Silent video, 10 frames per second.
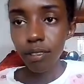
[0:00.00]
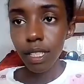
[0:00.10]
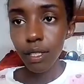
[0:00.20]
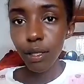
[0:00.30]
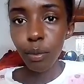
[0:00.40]

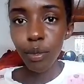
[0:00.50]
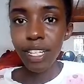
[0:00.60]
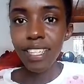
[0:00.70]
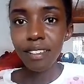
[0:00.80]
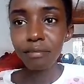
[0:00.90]
it's so
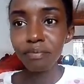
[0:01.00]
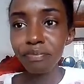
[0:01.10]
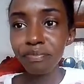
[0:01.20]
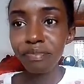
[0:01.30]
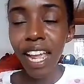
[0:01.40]
pretty.
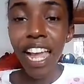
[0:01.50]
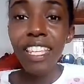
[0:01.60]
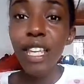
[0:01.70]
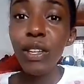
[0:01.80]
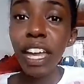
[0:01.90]

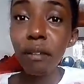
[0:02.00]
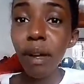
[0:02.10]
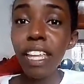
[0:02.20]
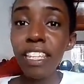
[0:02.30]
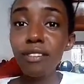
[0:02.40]
So you
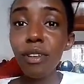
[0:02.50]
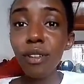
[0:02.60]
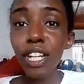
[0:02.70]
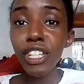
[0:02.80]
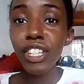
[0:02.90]
can buy this
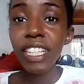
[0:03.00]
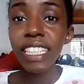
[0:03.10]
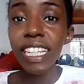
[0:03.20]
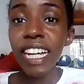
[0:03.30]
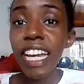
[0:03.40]

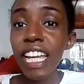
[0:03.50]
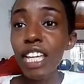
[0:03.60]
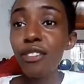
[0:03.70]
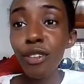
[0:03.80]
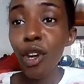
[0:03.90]
foundation
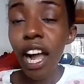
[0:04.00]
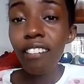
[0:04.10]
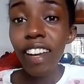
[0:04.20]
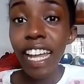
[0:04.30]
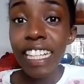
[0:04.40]
if you
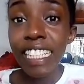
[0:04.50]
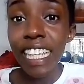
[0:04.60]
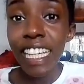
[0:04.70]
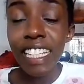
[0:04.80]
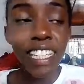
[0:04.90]
have
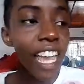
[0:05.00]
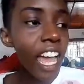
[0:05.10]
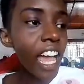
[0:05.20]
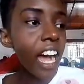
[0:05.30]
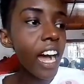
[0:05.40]
liked it.
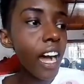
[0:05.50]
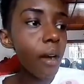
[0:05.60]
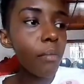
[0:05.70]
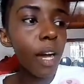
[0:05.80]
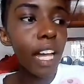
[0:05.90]

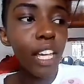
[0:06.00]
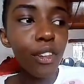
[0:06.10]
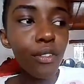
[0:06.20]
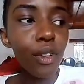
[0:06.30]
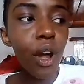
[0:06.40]

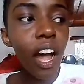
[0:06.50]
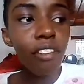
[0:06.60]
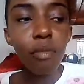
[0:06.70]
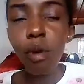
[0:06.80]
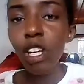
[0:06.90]
If you
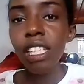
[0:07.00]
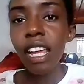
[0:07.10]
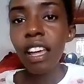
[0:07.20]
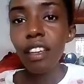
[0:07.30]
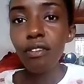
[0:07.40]
have
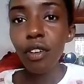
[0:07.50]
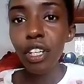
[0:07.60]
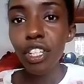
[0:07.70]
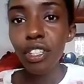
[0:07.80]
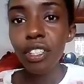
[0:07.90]
bought other
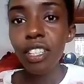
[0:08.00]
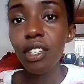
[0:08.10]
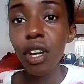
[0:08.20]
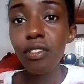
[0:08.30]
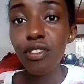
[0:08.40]
foundations
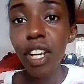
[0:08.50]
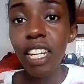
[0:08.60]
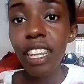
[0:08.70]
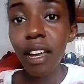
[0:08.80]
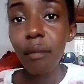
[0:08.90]
and you have
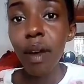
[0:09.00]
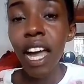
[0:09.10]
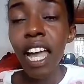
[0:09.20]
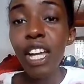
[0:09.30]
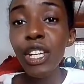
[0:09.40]
tried
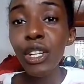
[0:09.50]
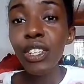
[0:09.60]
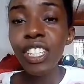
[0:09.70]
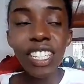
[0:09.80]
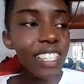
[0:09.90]
them,
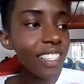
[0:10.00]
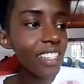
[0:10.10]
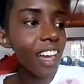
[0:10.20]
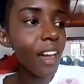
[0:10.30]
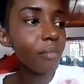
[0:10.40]

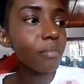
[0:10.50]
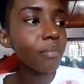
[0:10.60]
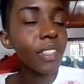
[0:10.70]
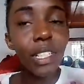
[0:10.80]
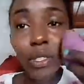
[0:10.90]
just
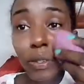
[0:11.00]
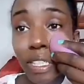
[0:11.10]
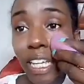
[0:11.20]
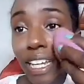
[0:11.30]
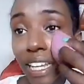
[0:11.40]
do
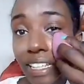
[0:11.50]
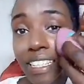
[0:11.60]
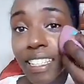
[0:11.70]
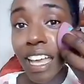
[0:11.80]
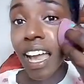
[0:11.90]
tell
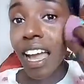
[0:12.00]
us,